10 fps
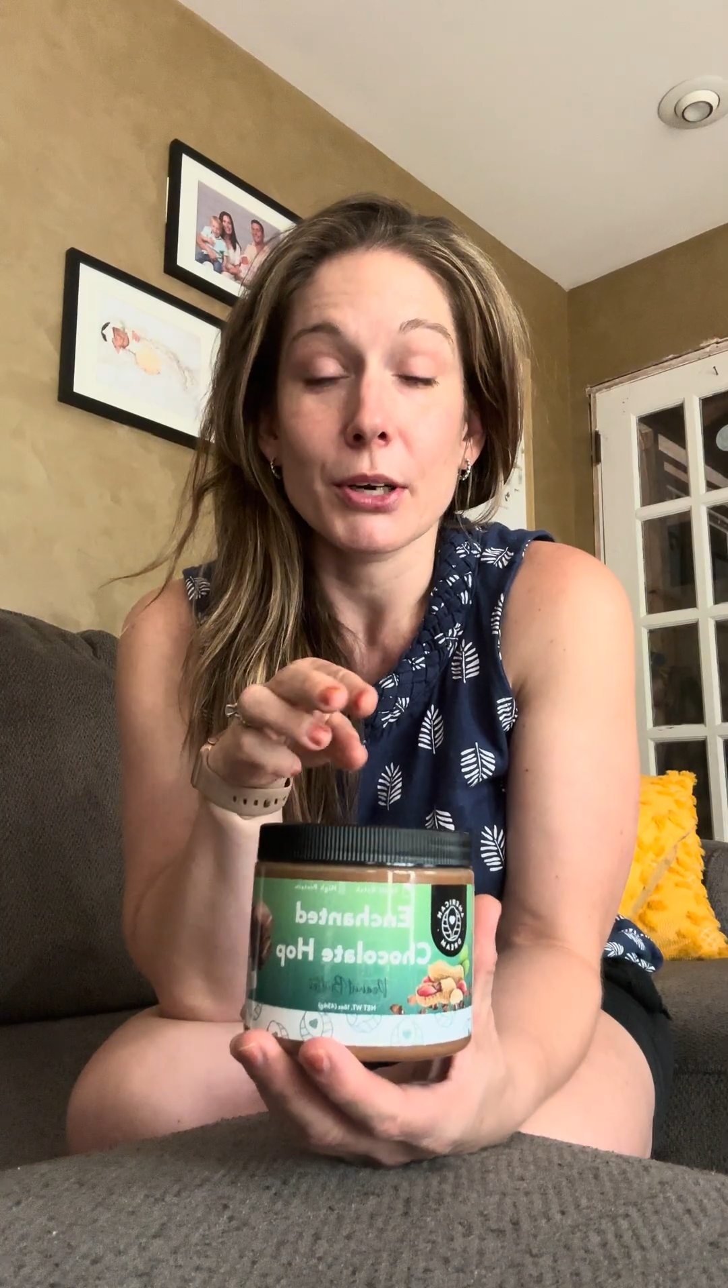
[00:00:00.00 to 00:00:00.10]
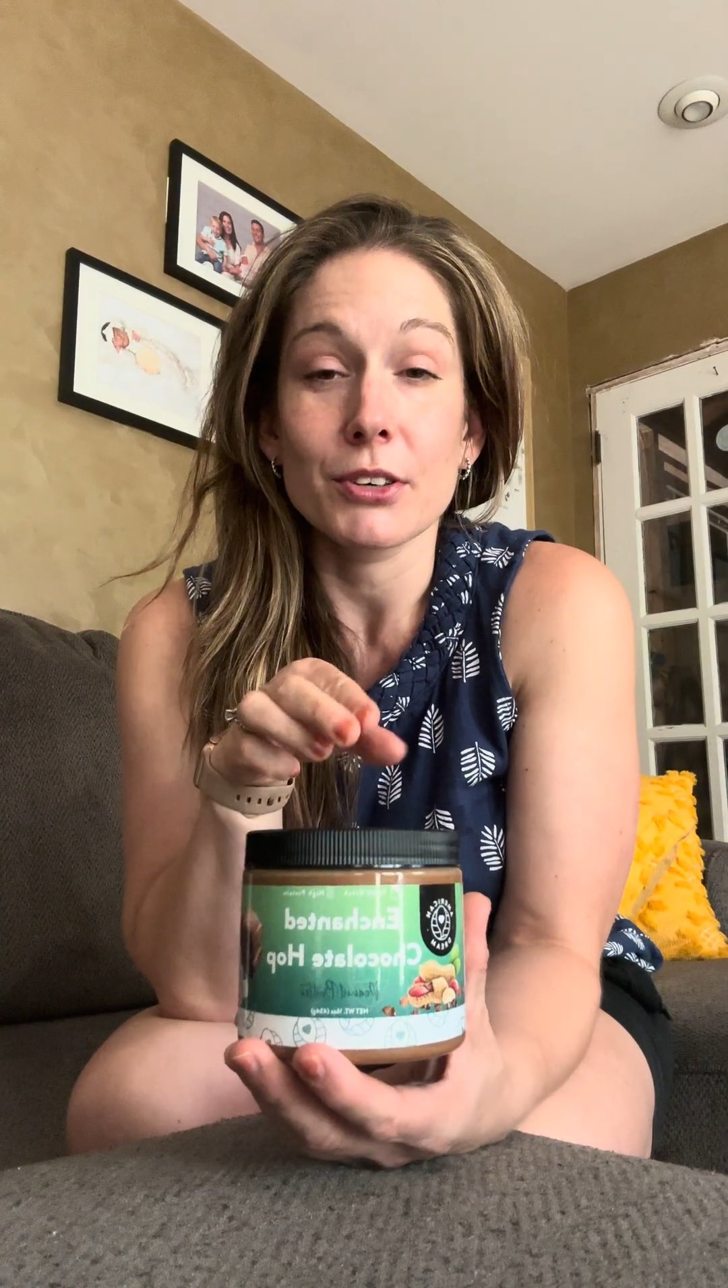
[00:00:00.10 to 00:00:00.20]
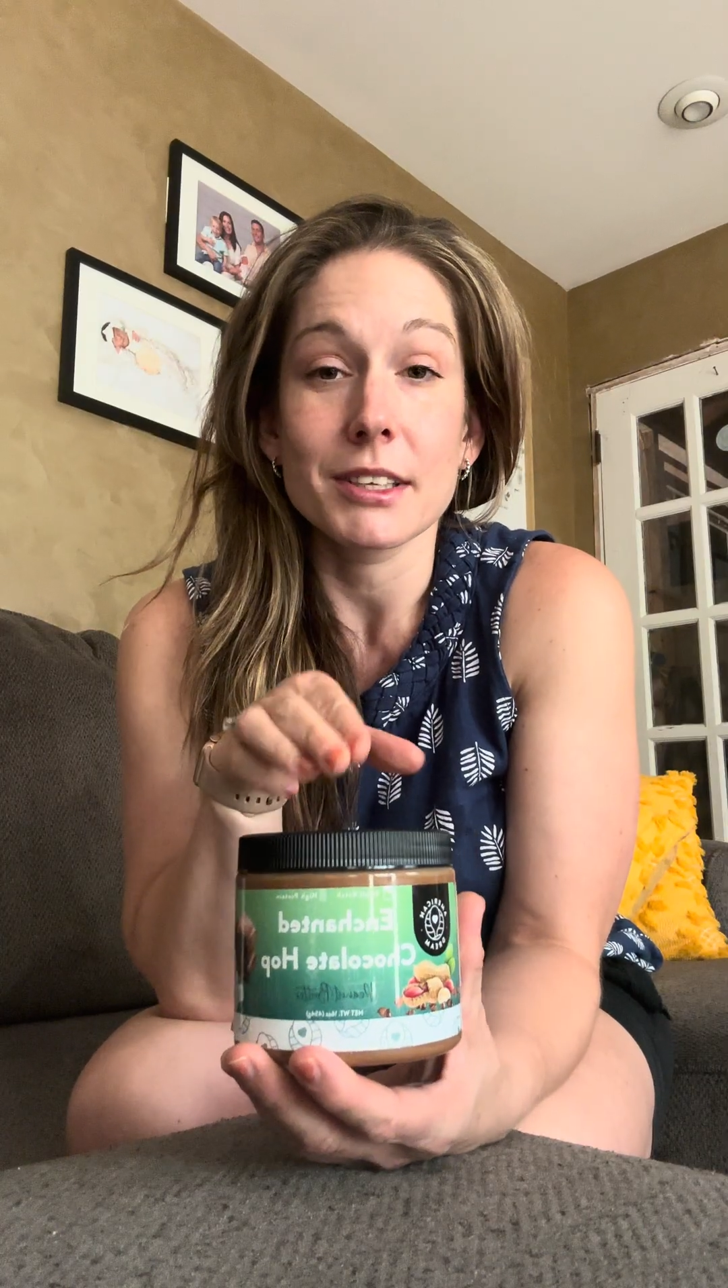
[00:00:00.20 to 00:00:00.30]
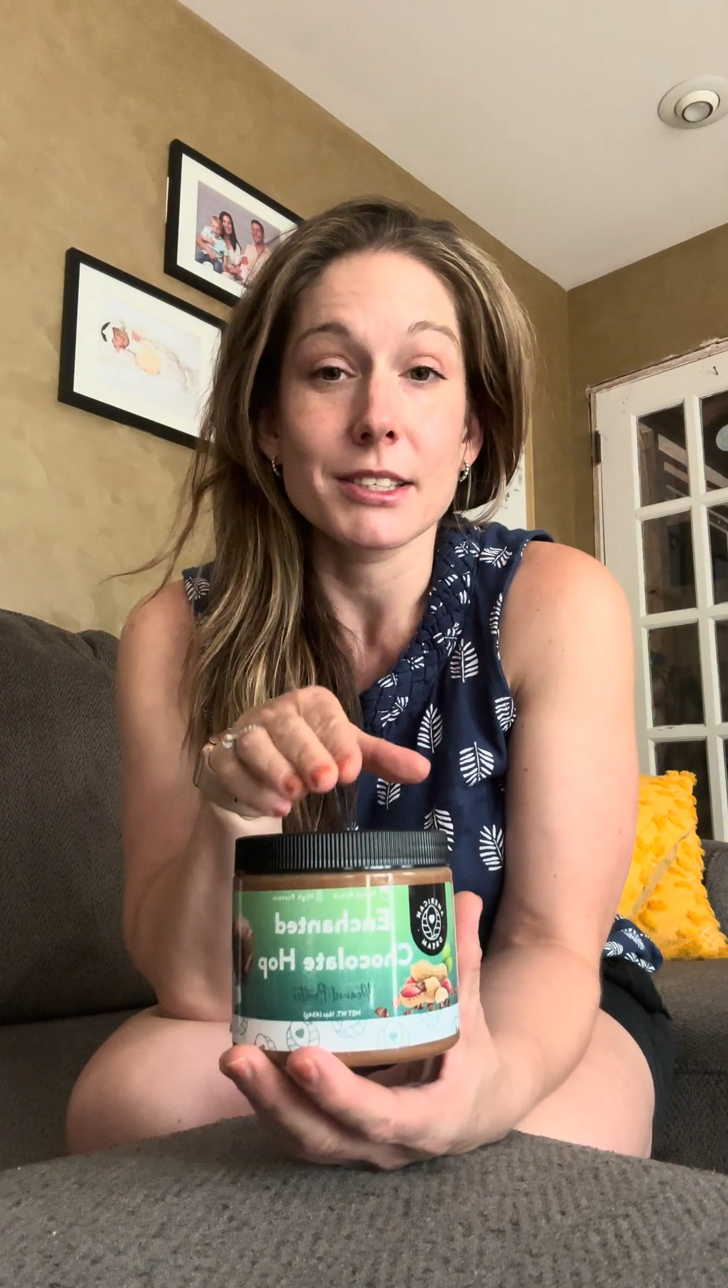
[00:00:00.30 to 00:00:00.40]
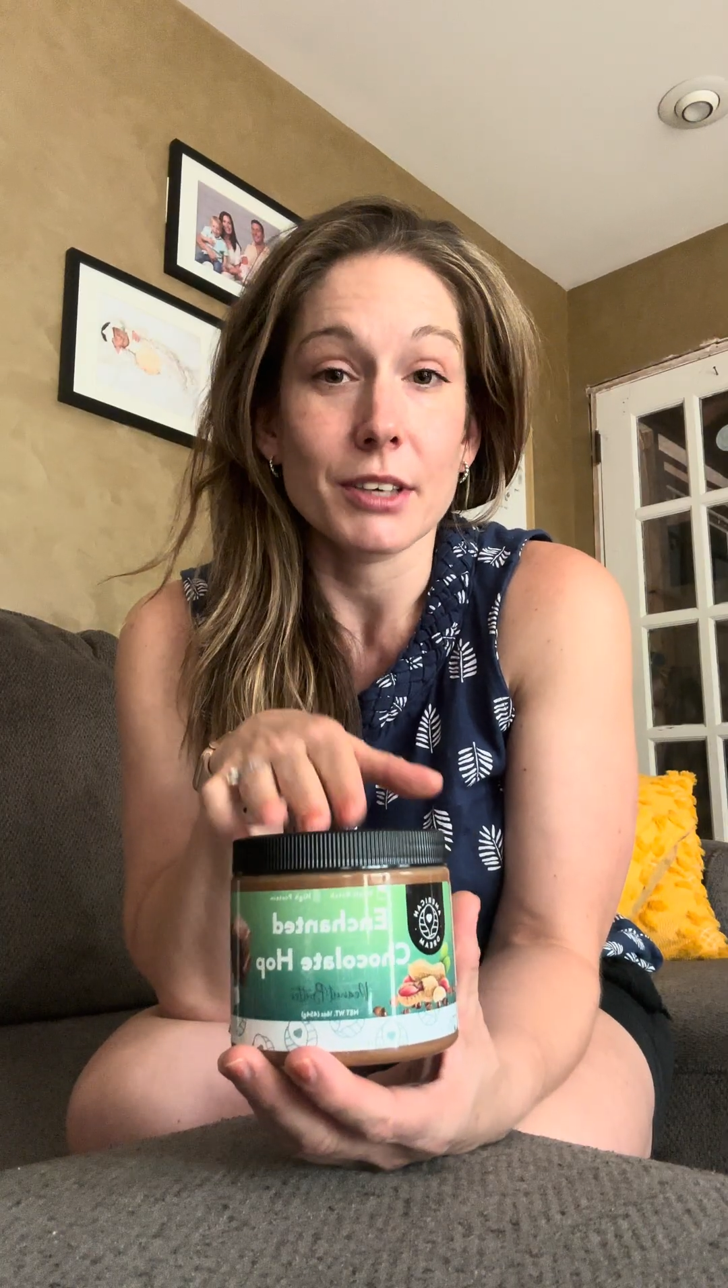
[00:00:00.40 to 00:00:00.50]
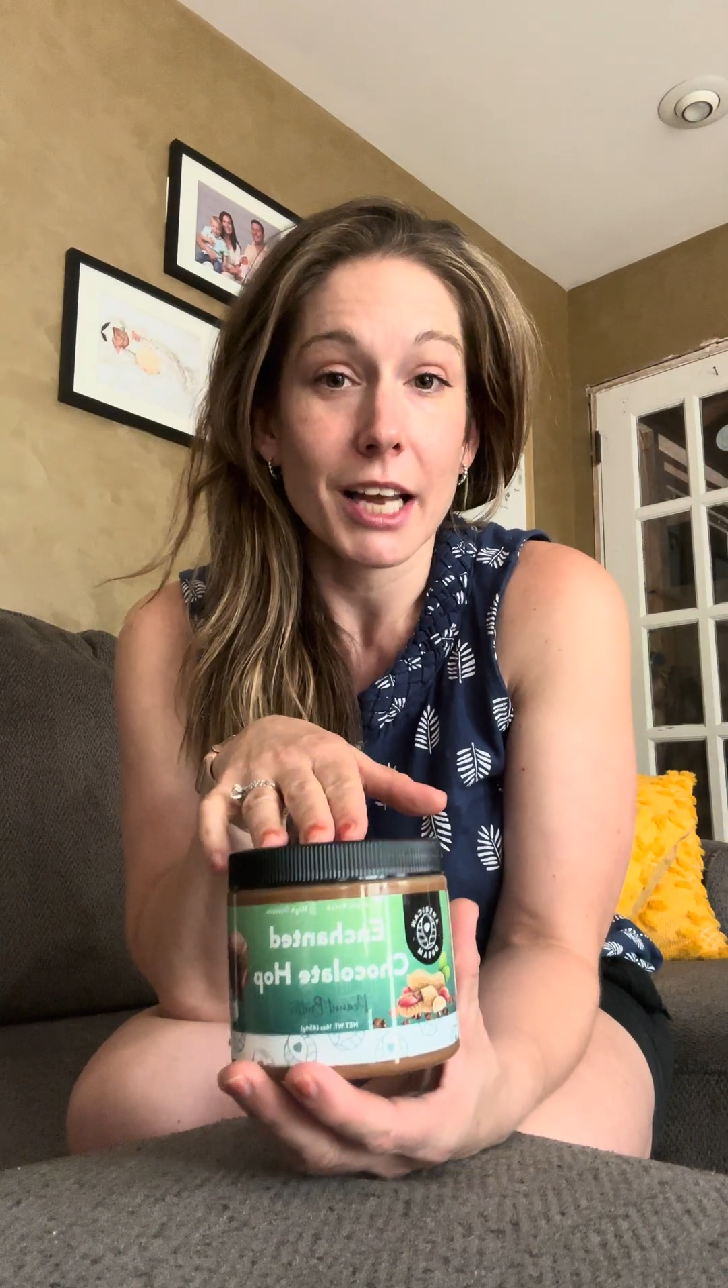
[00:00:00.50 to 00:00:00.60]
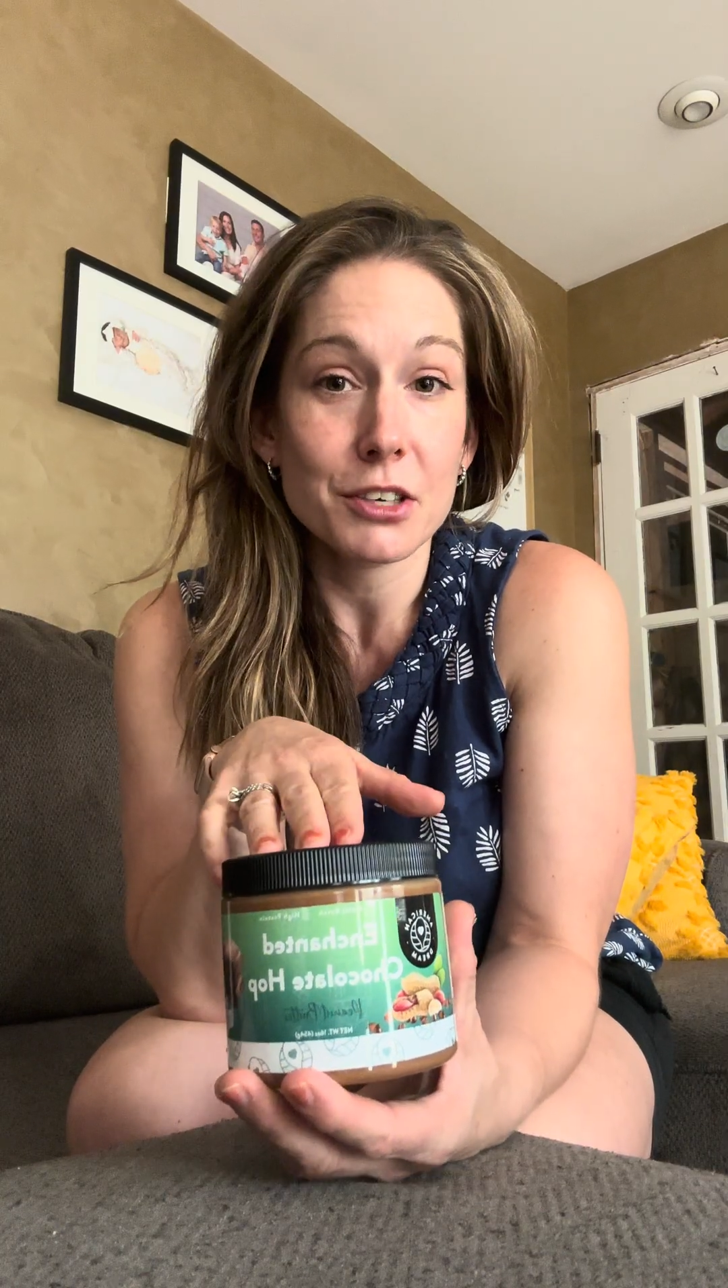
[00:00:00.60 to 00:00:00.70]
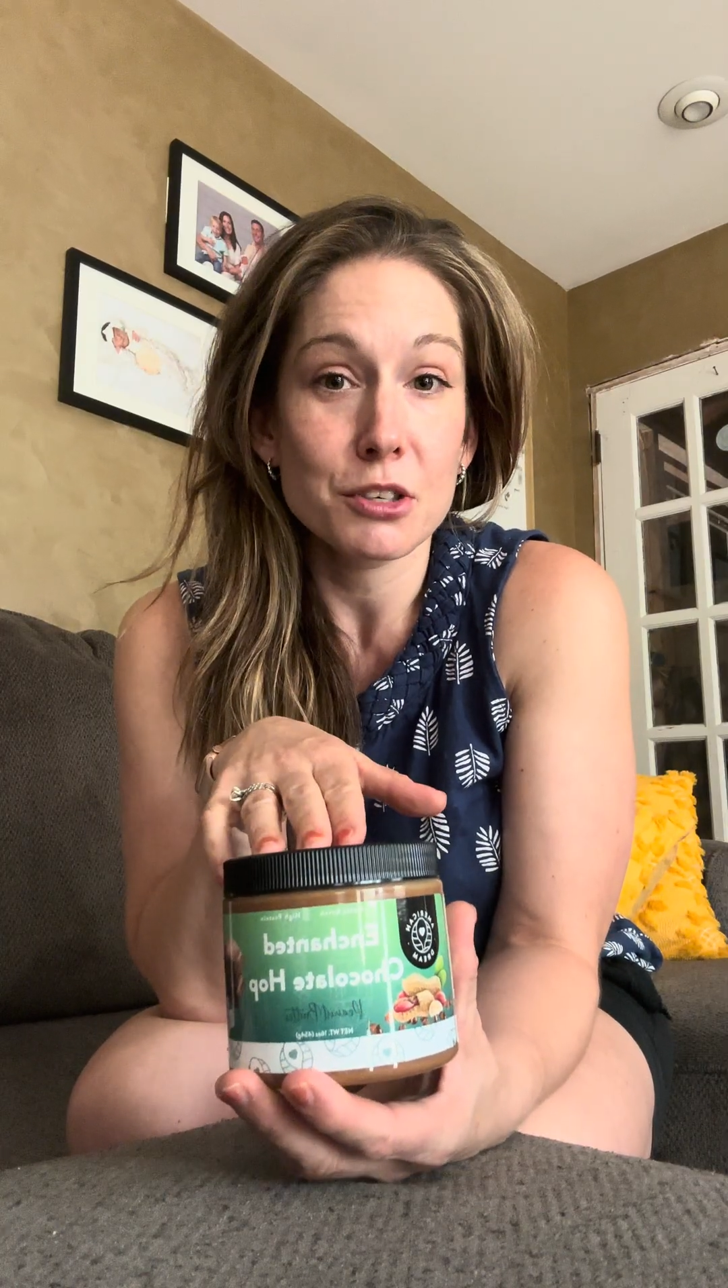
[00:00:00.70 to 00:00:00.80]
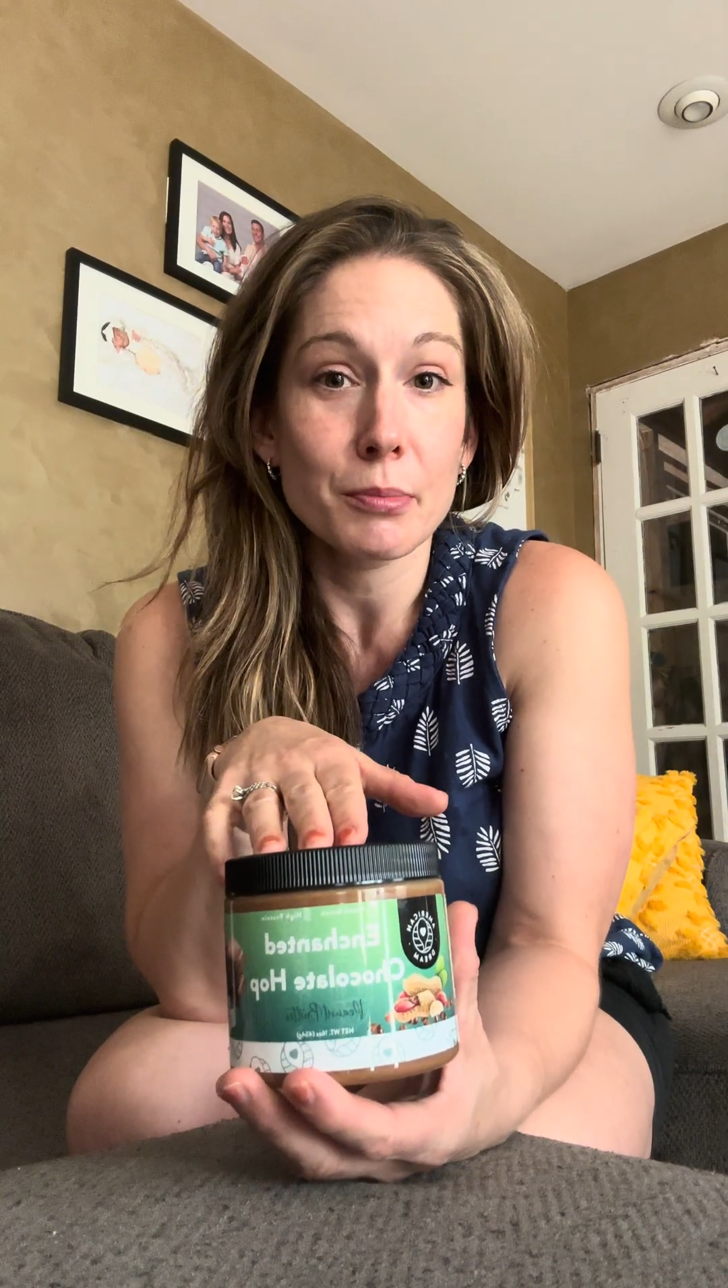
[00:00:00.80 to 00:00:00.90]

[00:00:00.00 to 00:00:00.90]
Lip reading: and they sell cashew